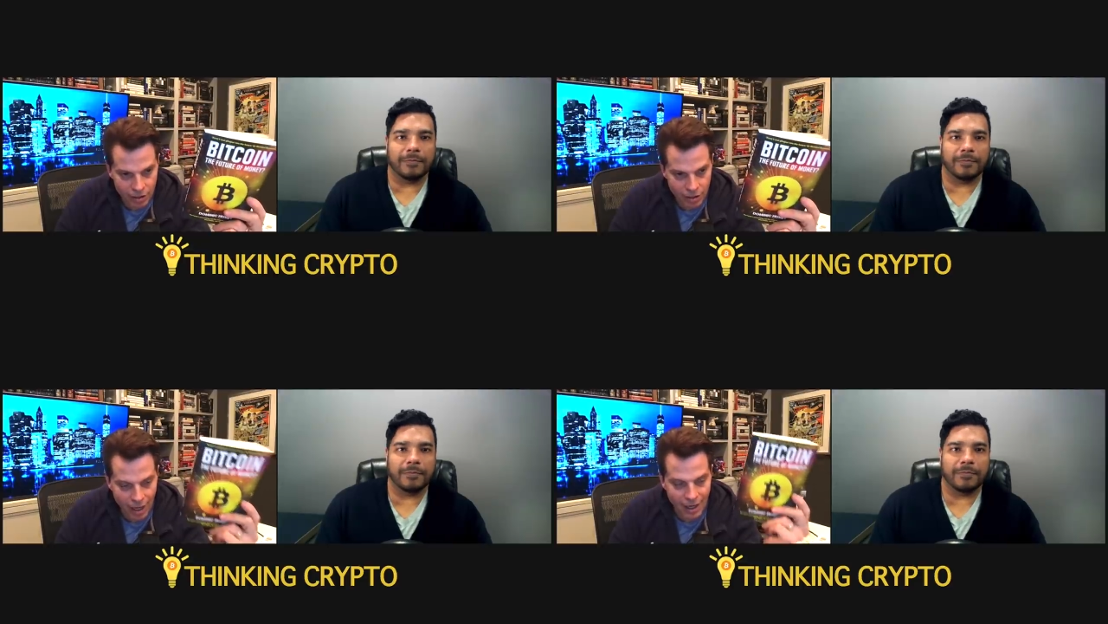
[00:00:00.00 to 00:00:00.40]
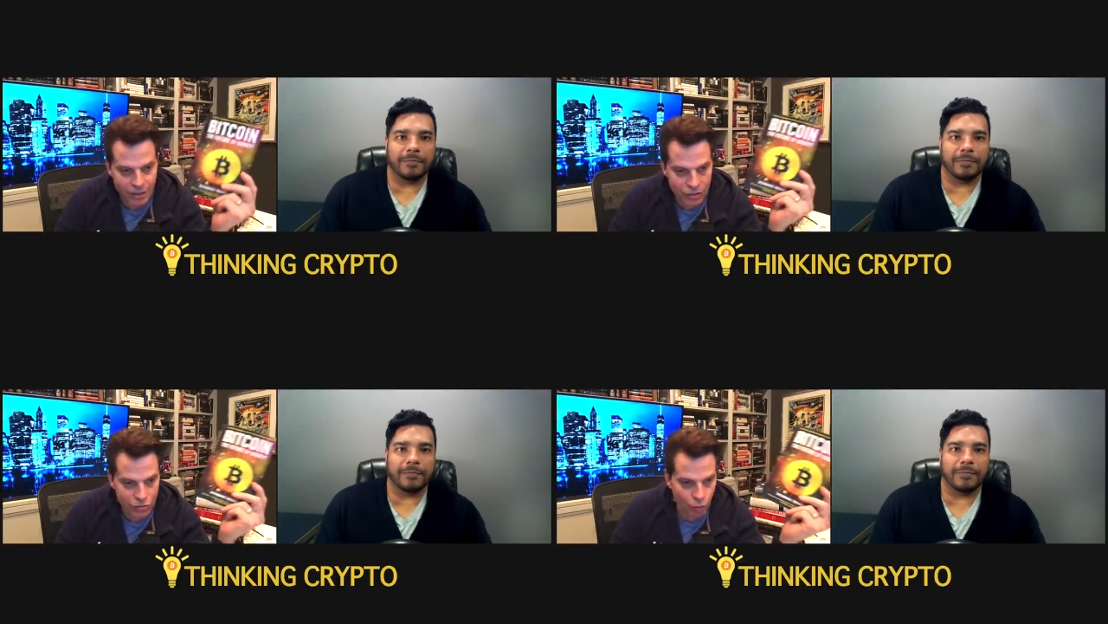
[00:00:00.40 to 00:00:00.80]
Speaker 1: on
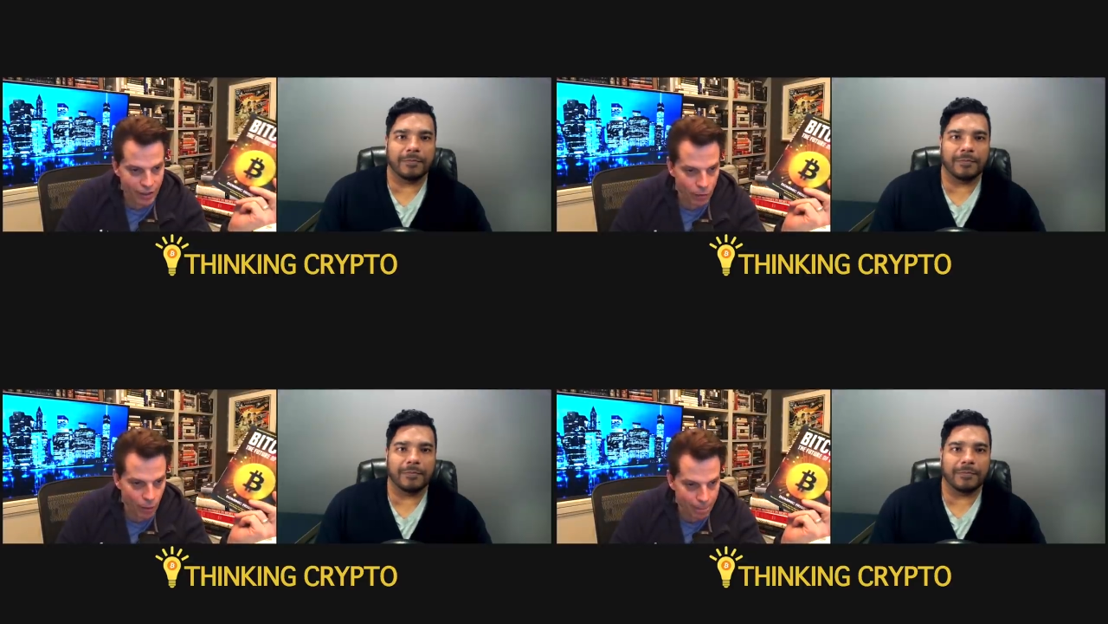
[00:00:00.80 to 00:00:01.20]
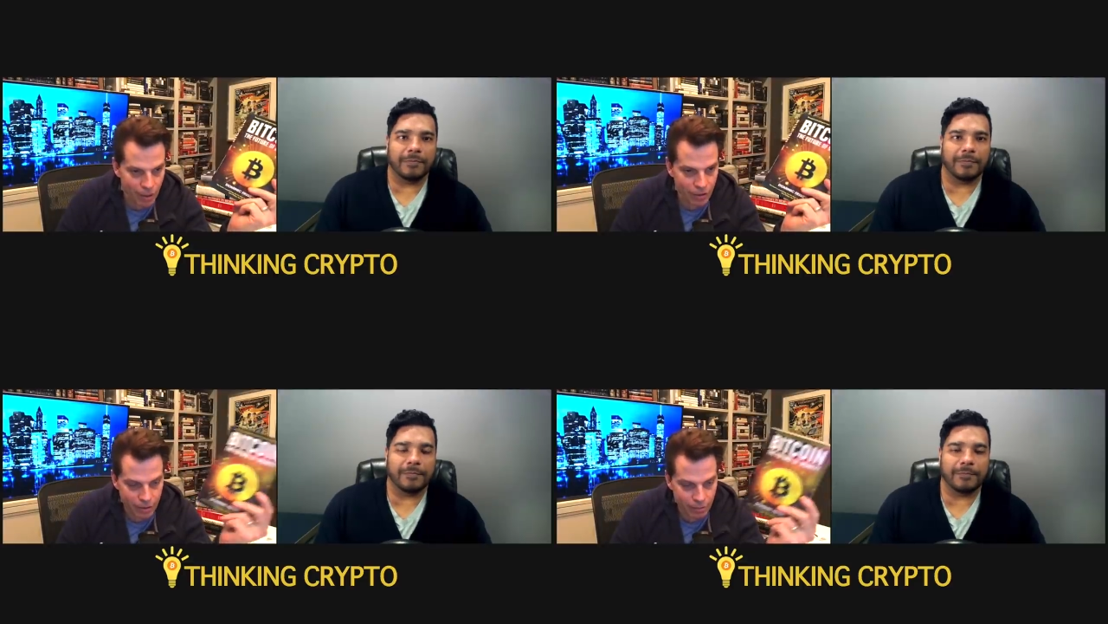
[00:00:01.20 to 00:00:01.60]
its way to a
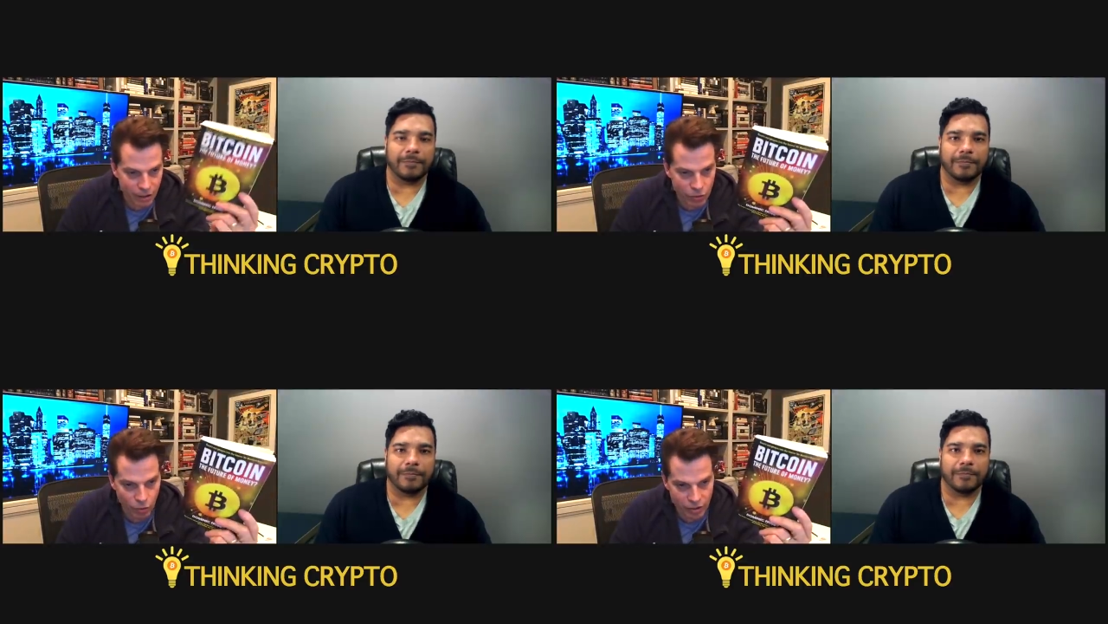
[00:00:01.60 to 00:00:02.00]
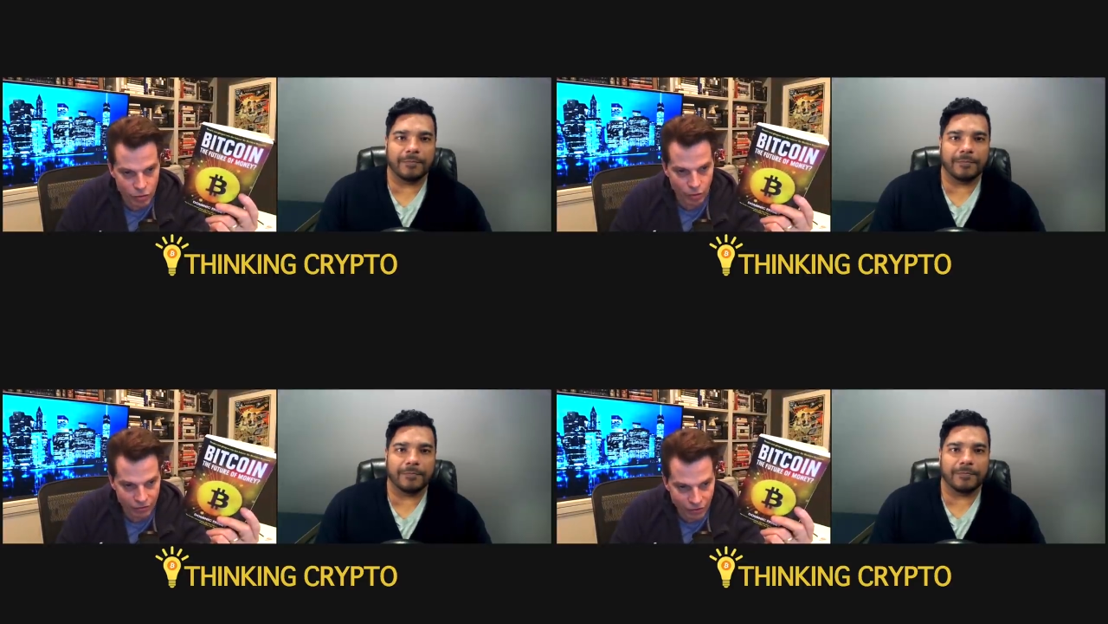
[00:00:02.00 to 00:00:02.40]
billion by twenty
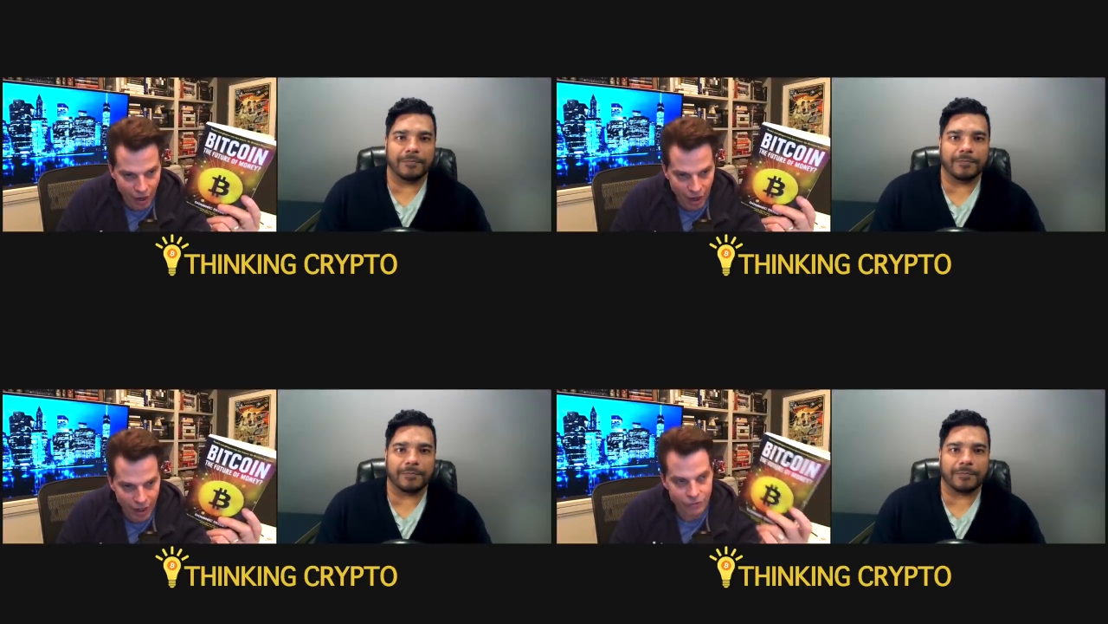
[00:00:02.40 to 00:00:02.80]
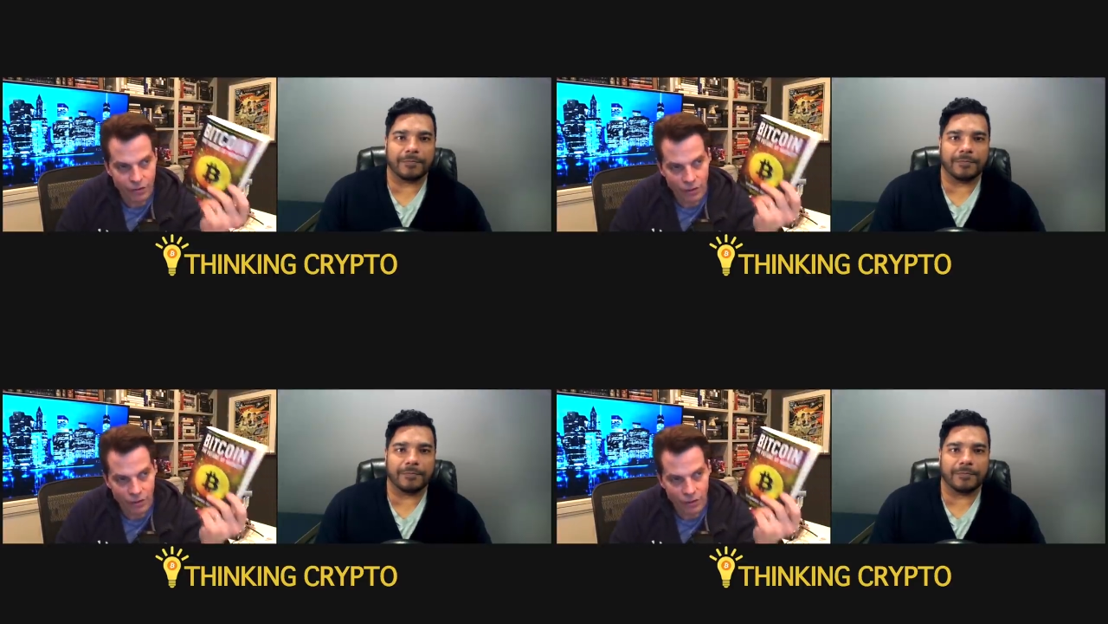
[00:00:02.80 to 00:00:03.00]
twenty-five.